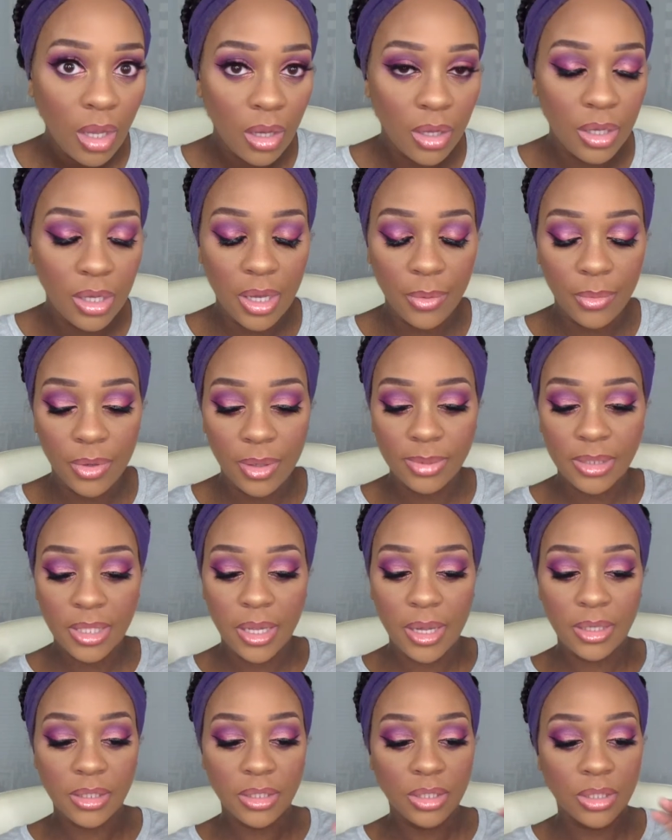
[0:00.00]
You get what I'm
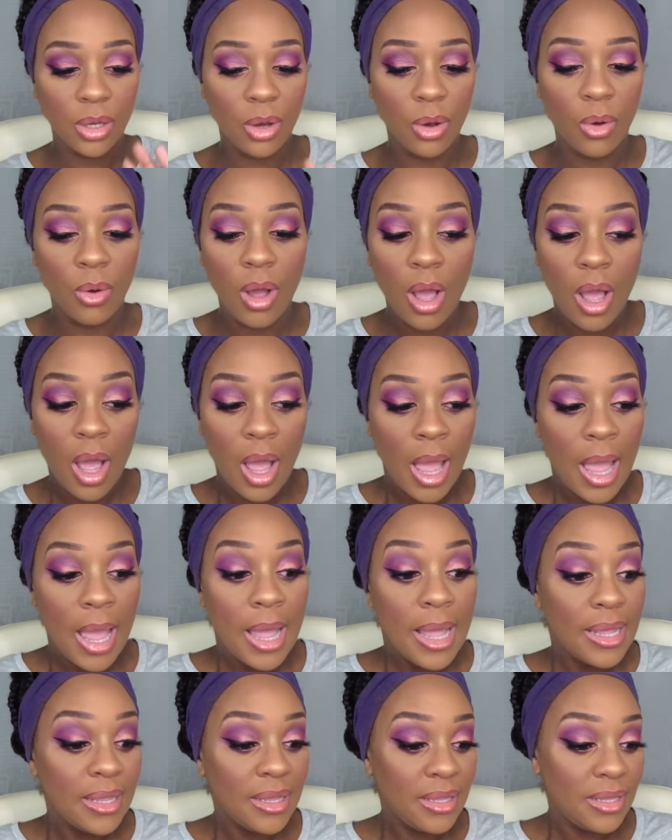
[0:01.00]
saying? So
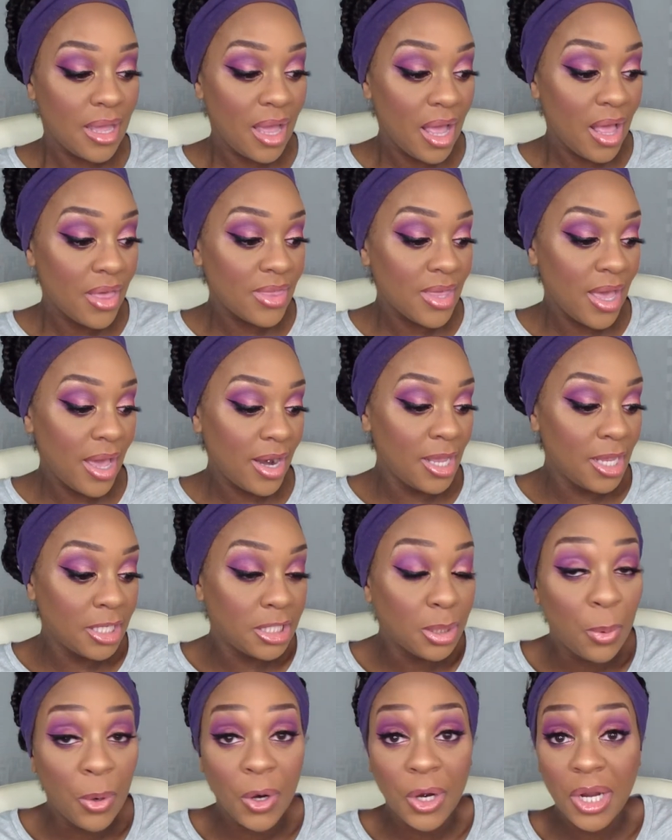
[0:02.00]
yeah, that
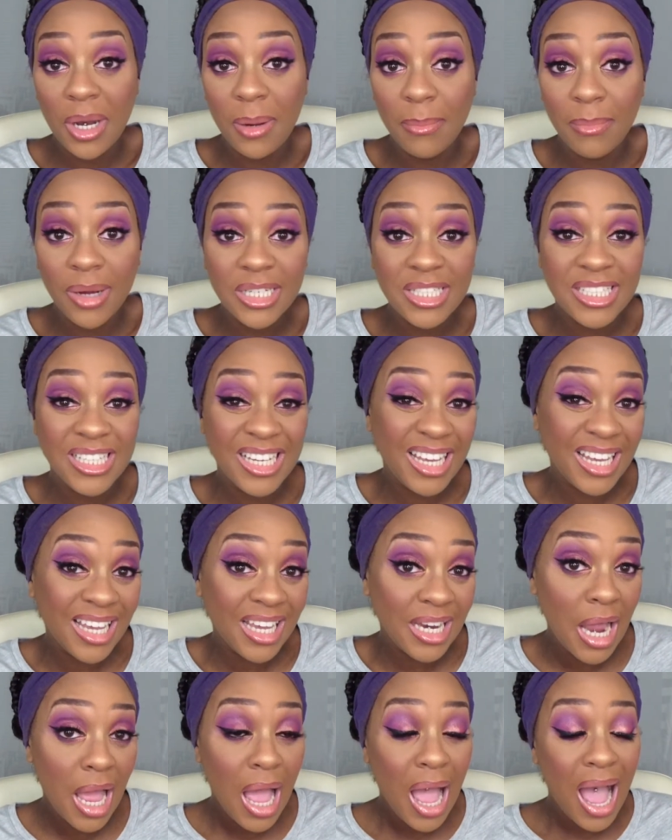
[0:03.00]
is pretty much
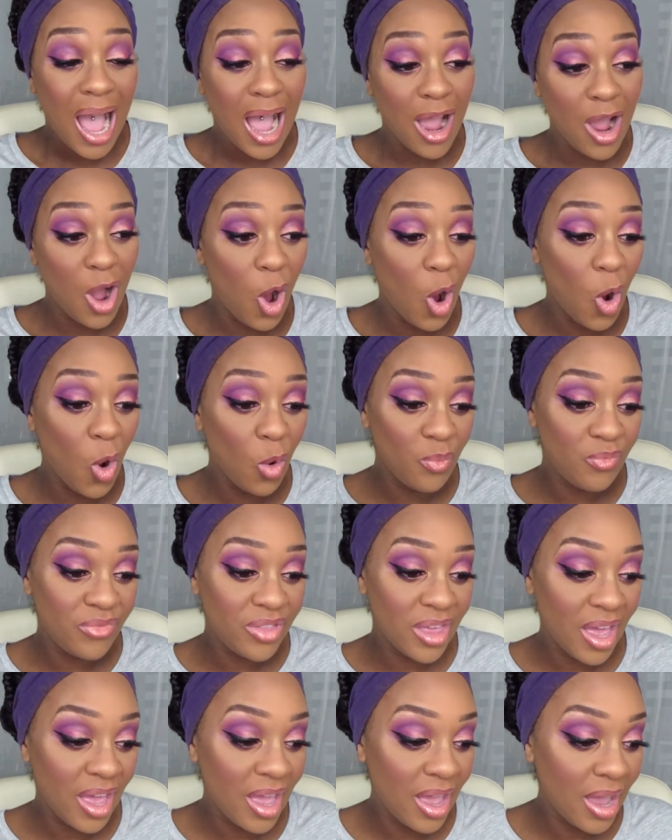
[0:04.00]
it. I hope
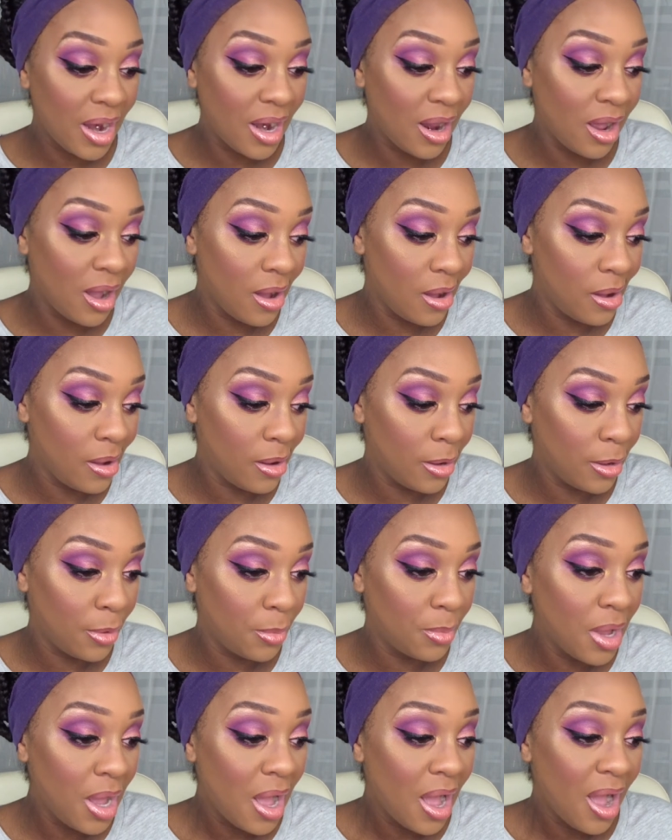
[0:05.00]
that
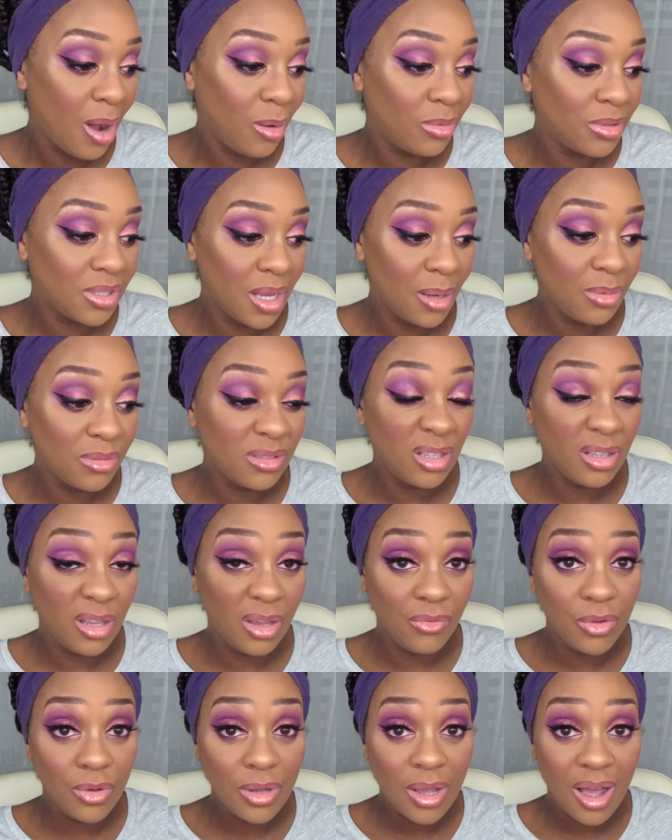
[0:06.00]
I was able to
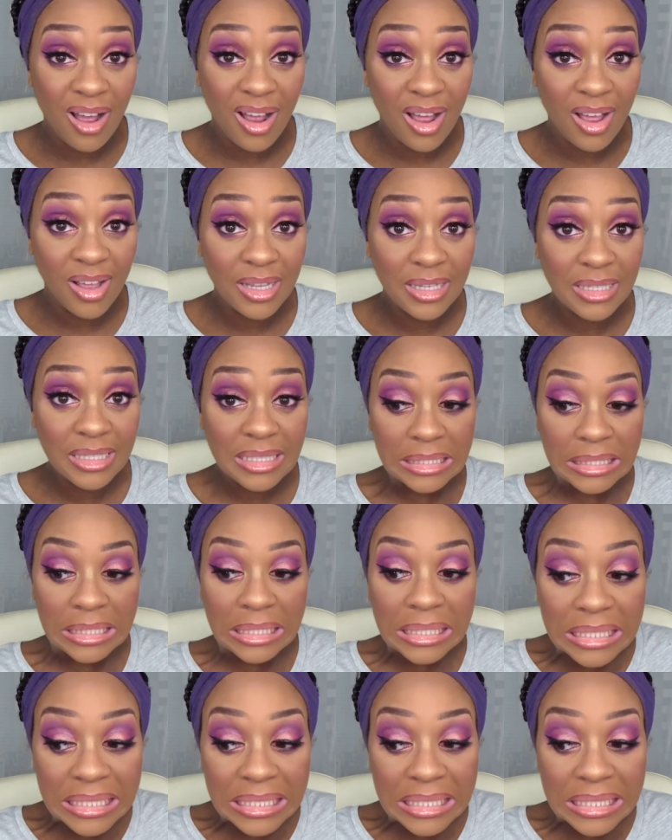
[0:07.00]
give you guys